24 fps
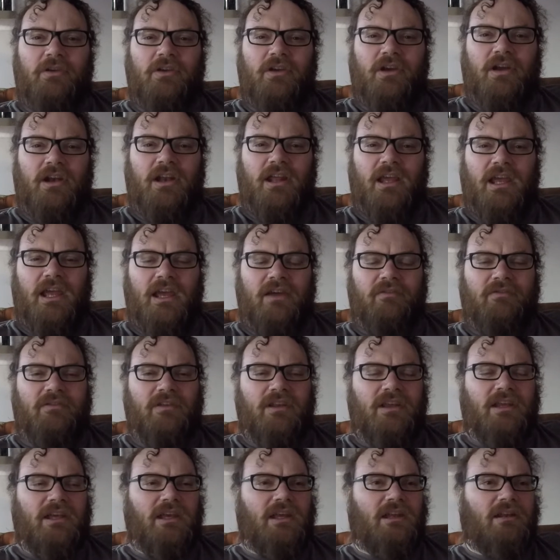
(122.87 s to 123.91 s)
going to have to
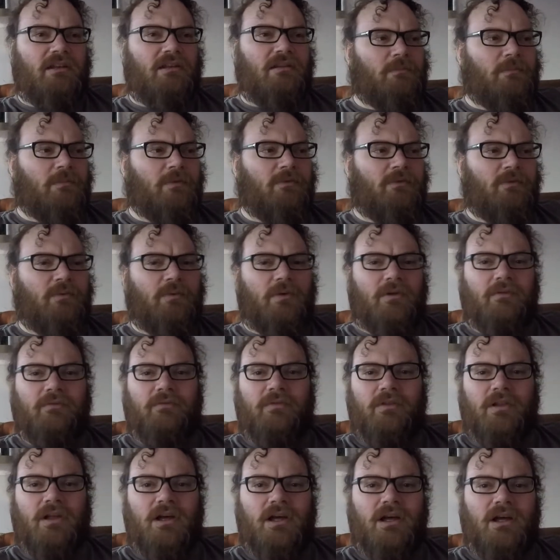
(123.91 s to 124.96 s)
get if you want to
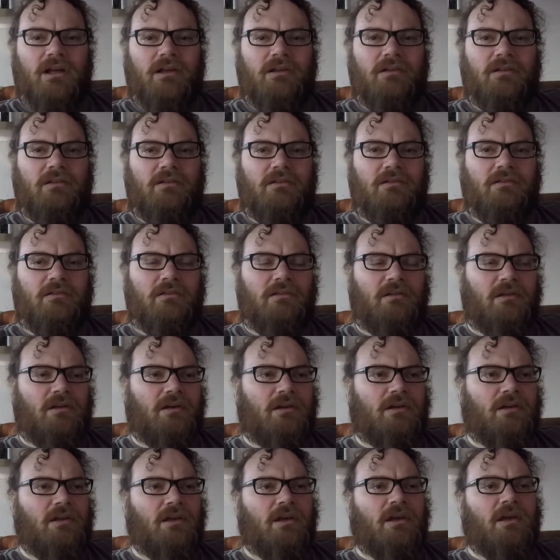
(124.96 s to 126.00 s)
vlog.
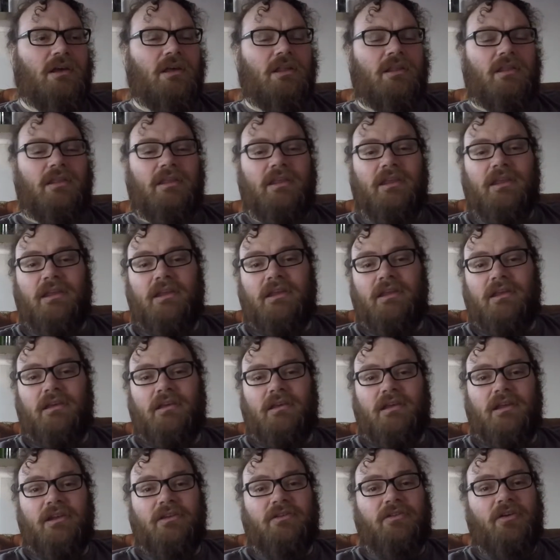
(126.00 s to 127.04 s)
The
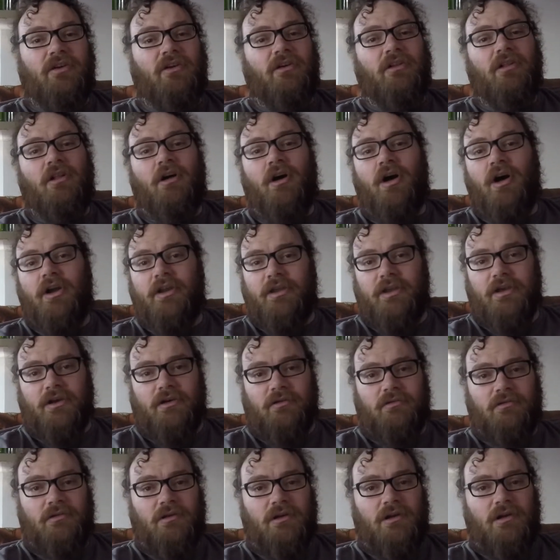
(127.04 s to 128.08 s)
internal audio
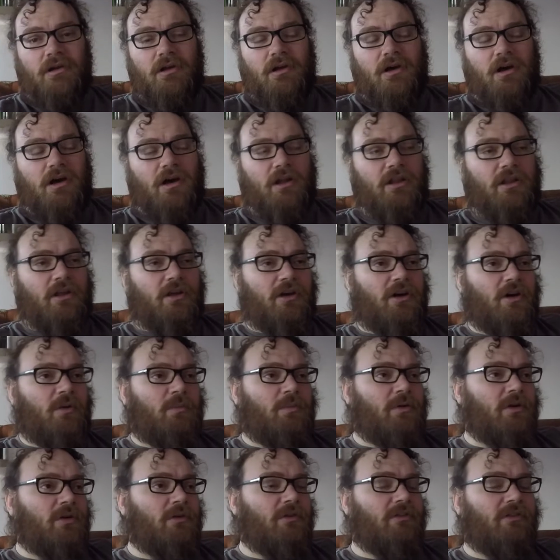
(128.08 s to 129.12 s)
on the
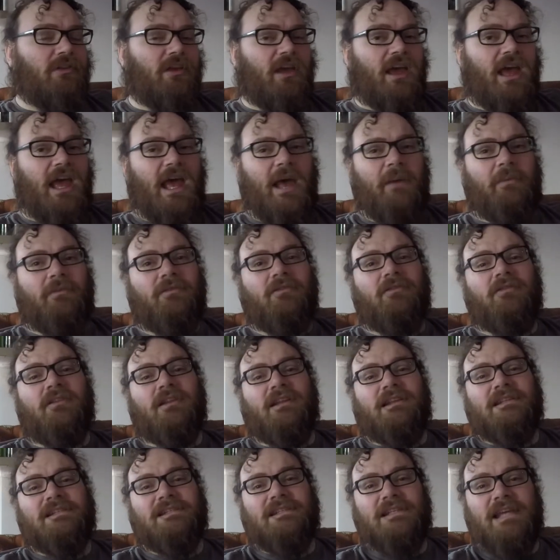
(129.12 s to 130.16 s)
GoPro is absolutely
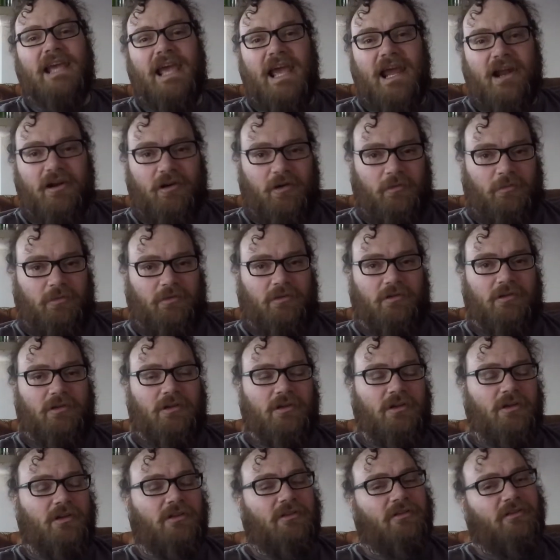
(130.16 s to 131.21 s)
terrible,
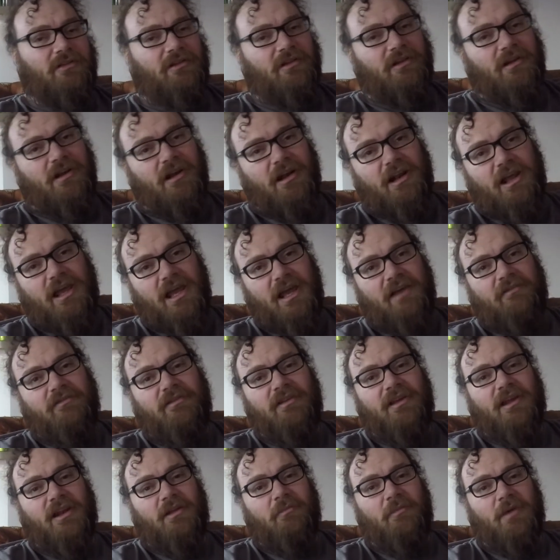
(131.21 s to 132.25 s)
so you're going to have to
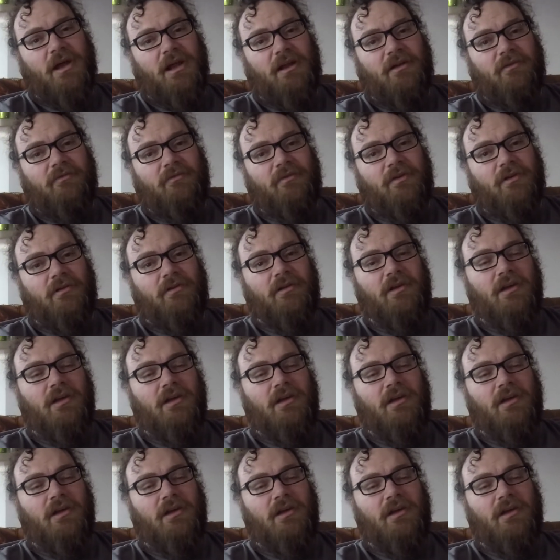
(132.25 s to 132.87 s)
get a microphone.